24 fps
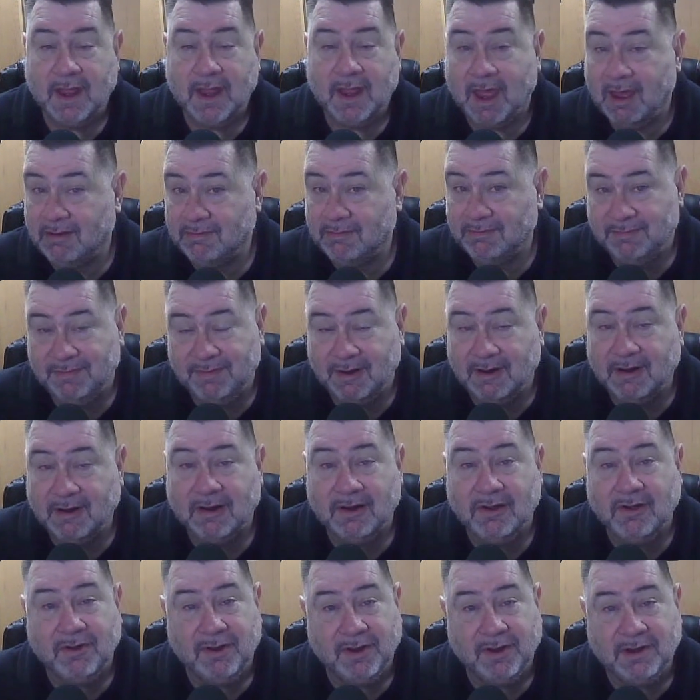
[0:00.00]
Now, there
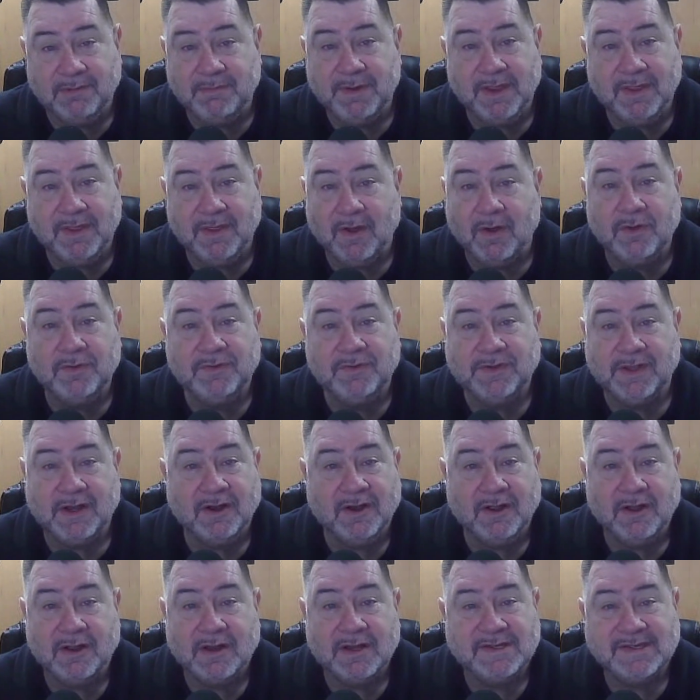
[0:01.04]
are going to be those that
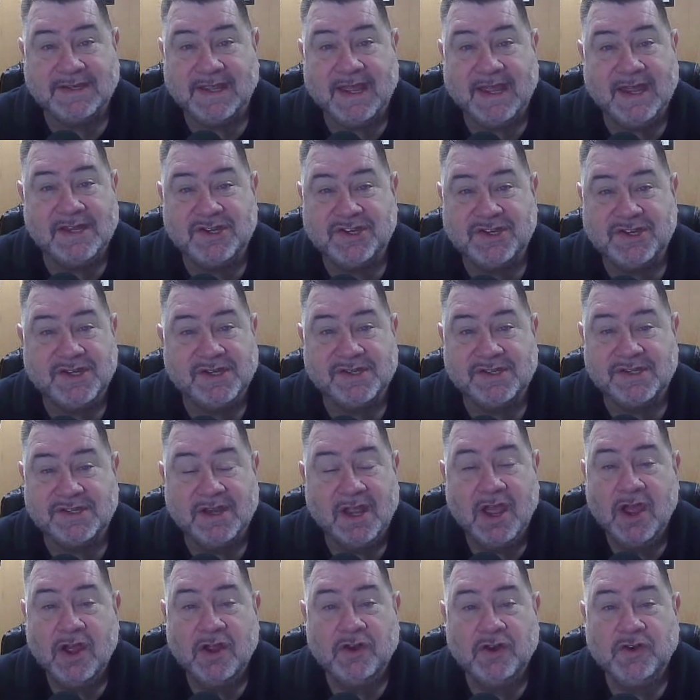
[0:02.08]
are going to say it's just
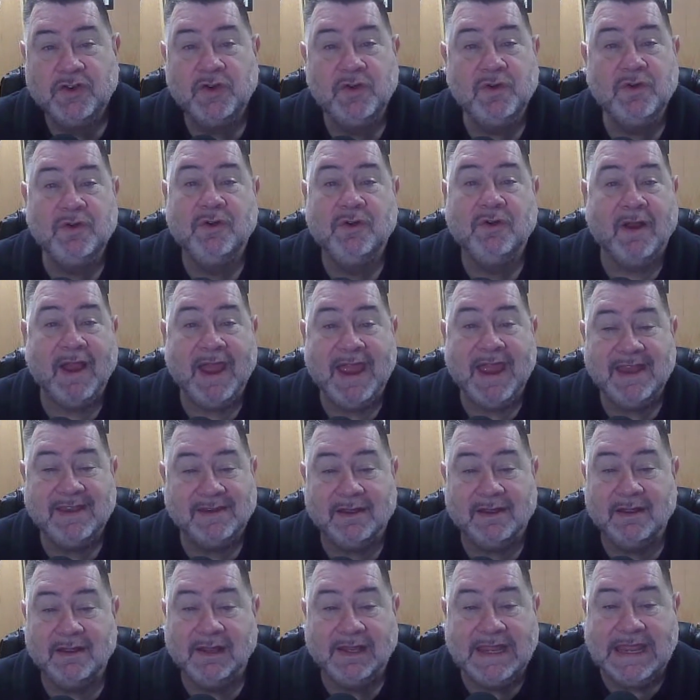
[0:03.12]
too
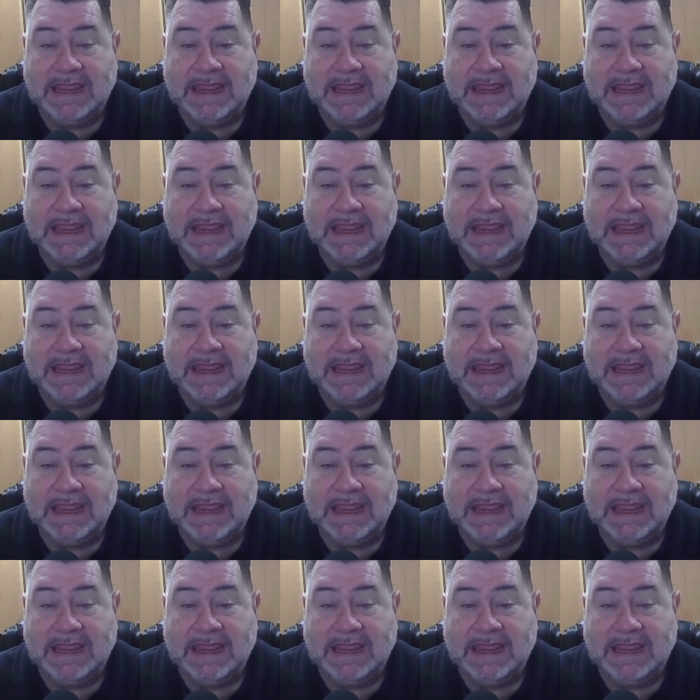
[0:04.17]
great a